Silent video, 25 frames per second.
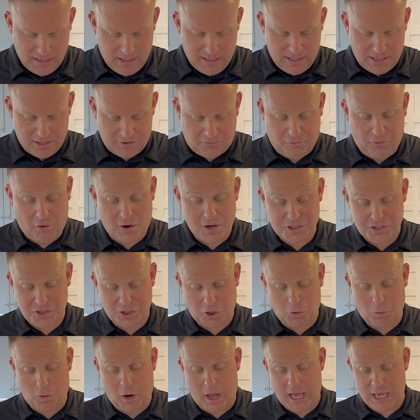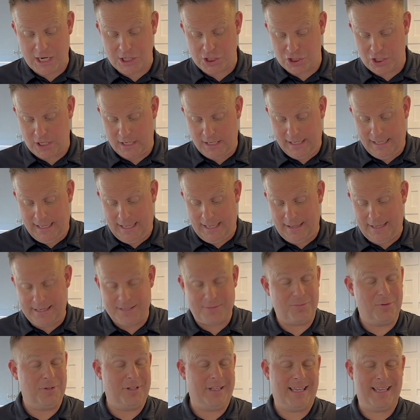As far as the garage, it's
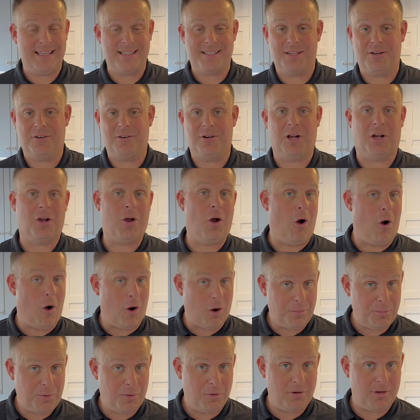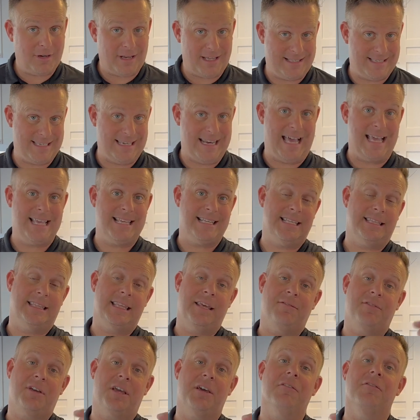really considered a carport. It's nice that
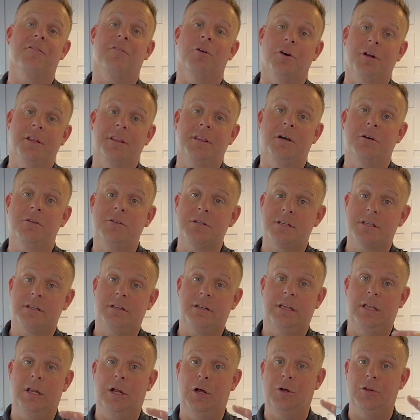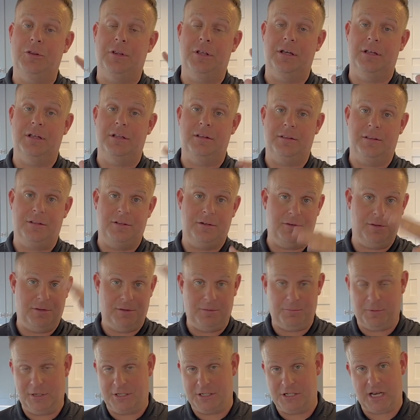they've converted those. You know,
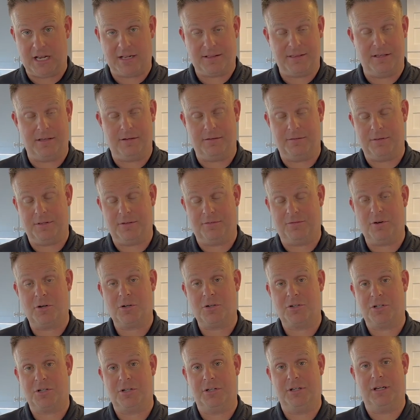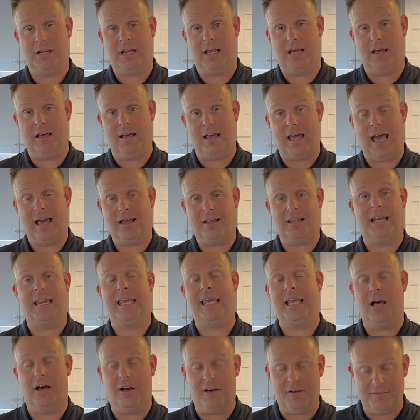we checked the
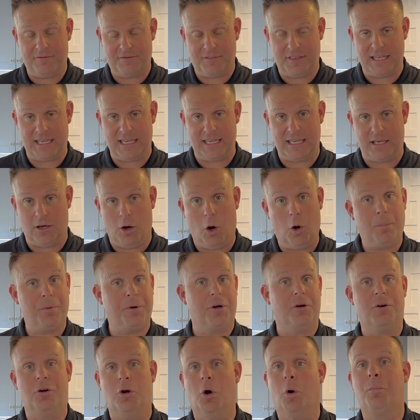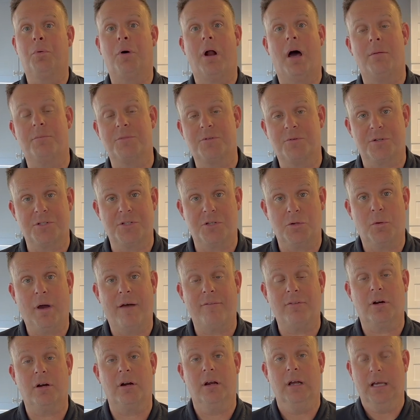functionality of the opener, no problems
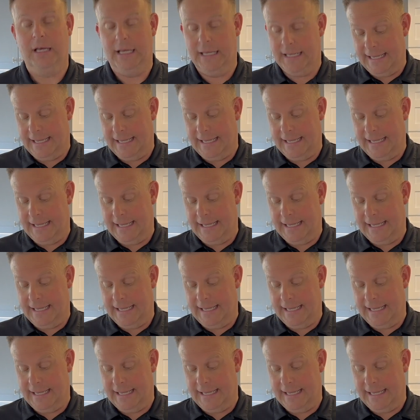whatsoever.